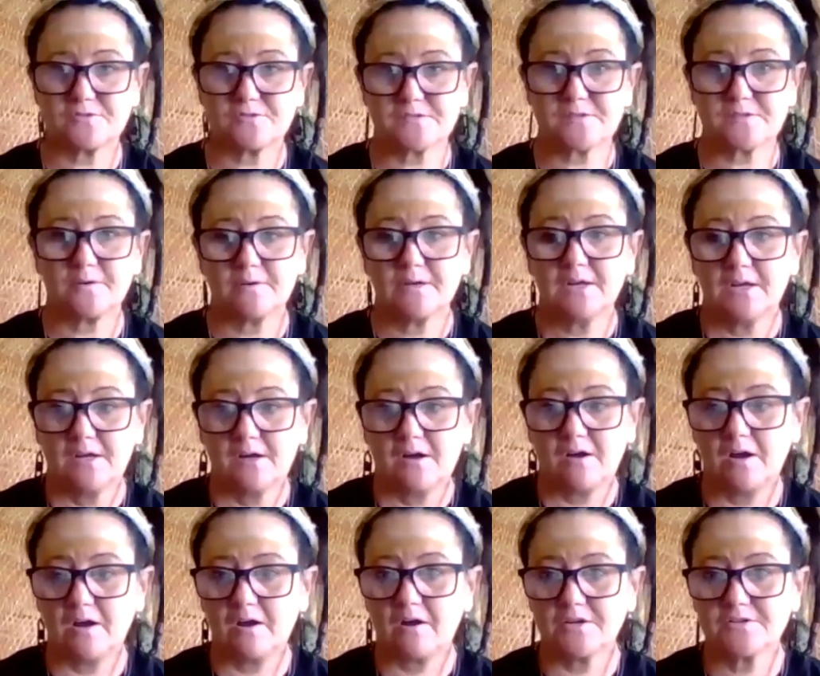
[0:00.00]
So
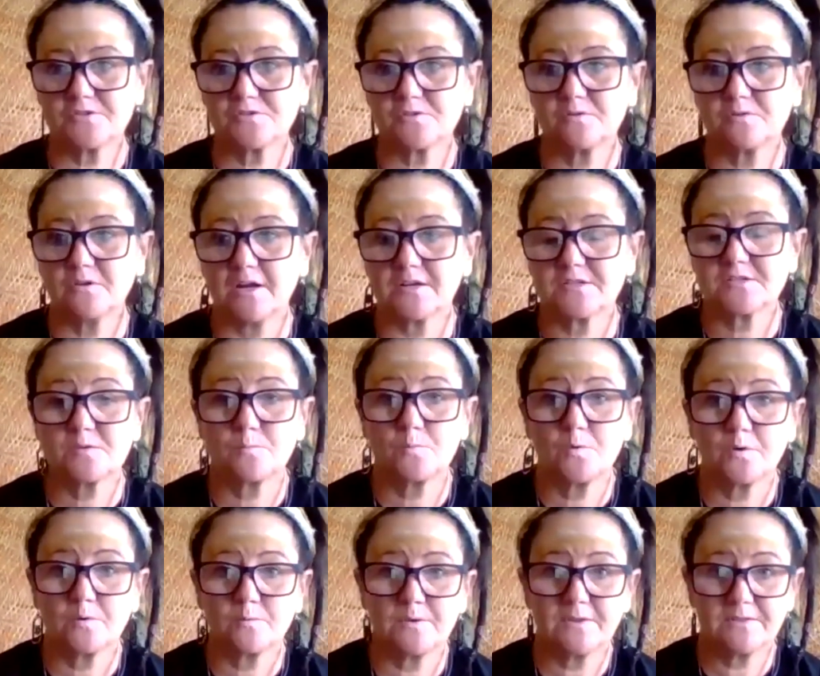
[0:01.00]
I, I, do like to
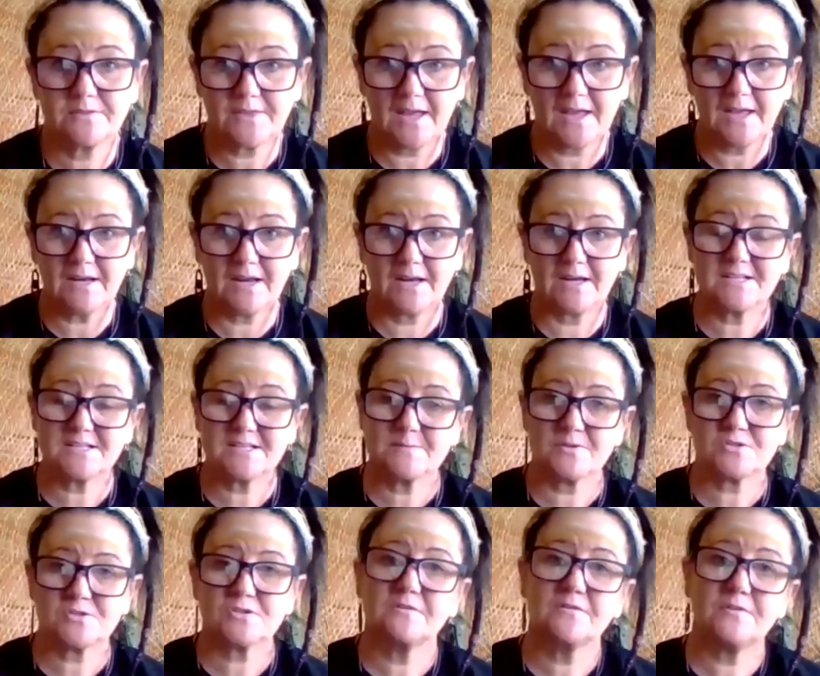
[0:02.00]
work with that, and
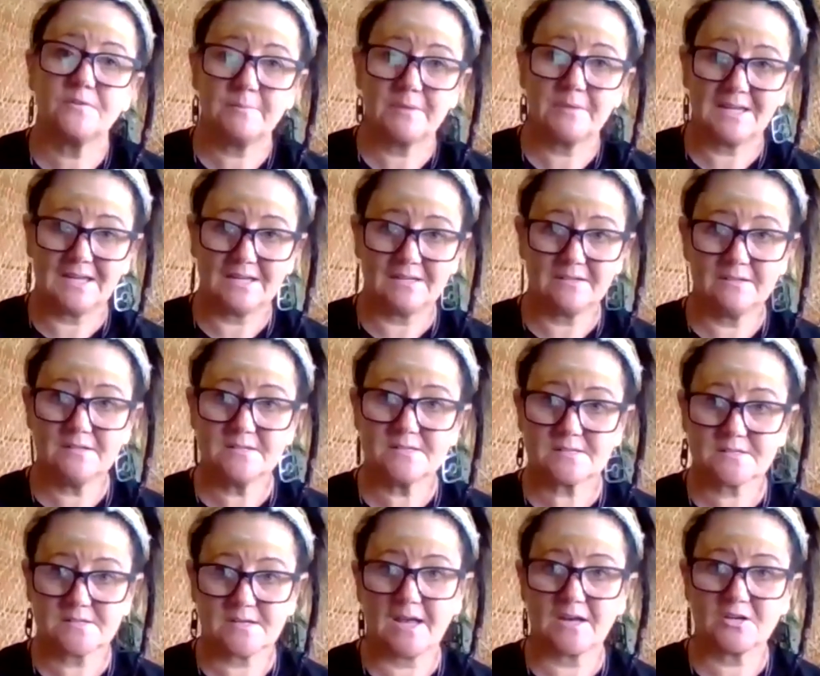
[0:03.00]
especially for beginners
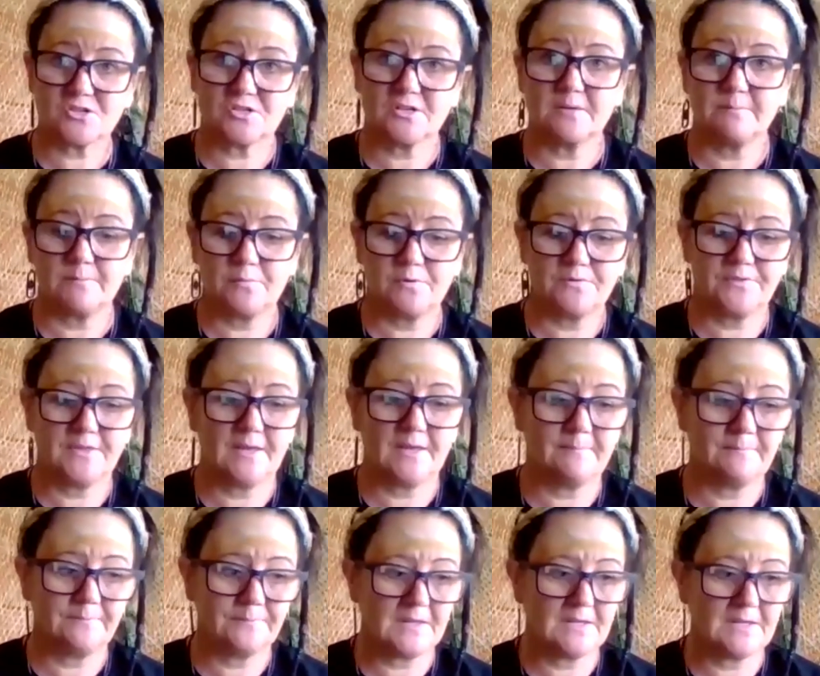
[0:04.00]
to actually put
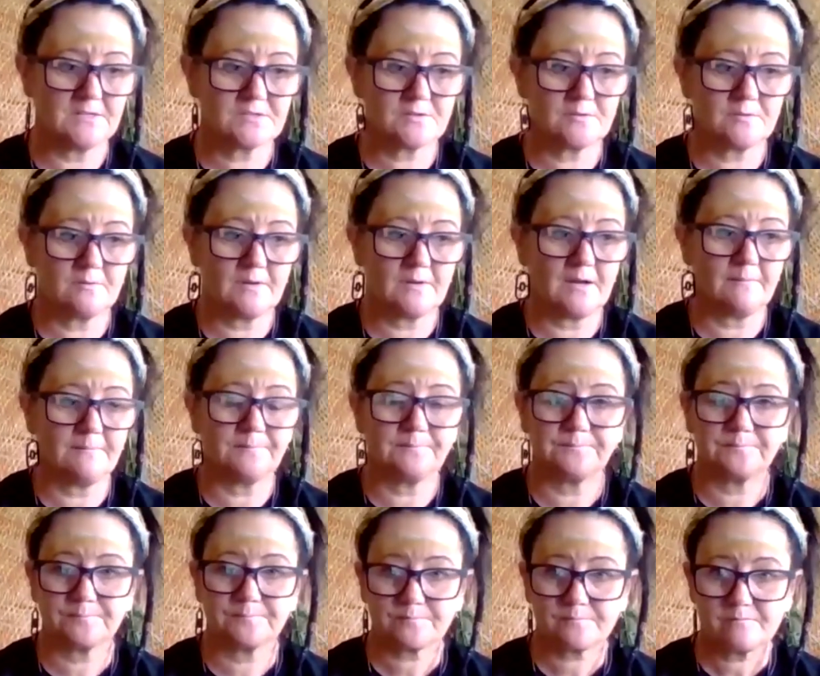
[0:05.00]
them into
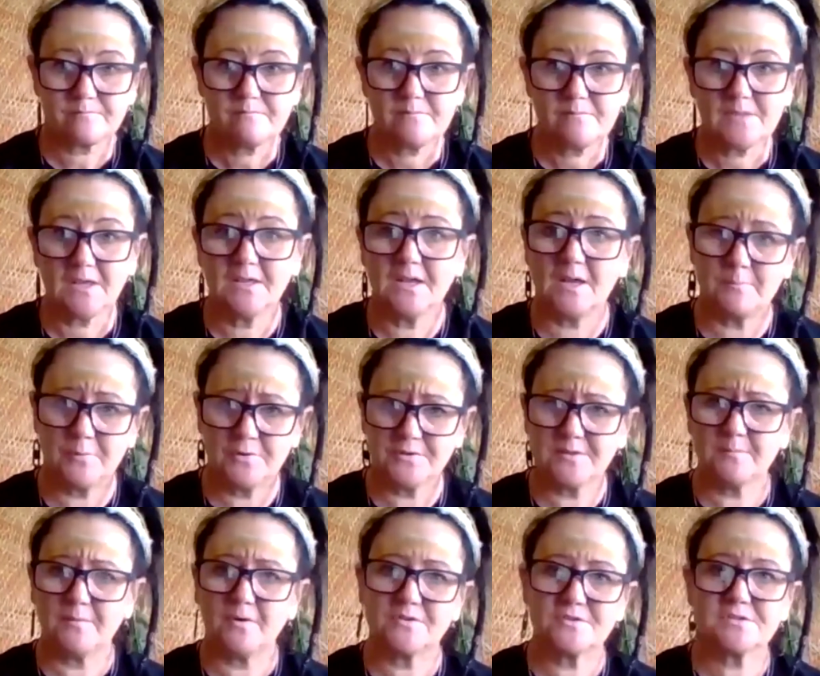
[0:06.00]
um, yeah, put
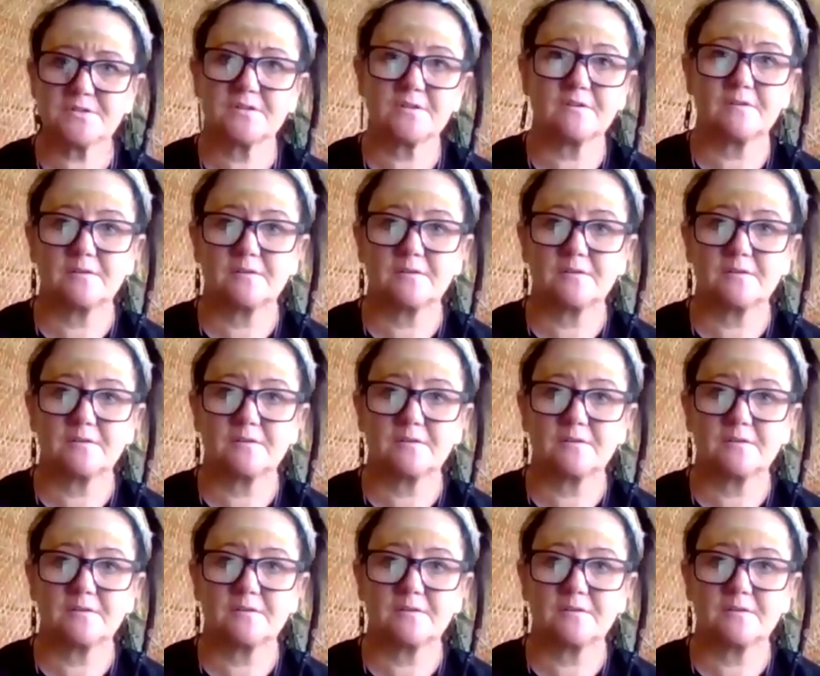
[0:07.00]
them onto the,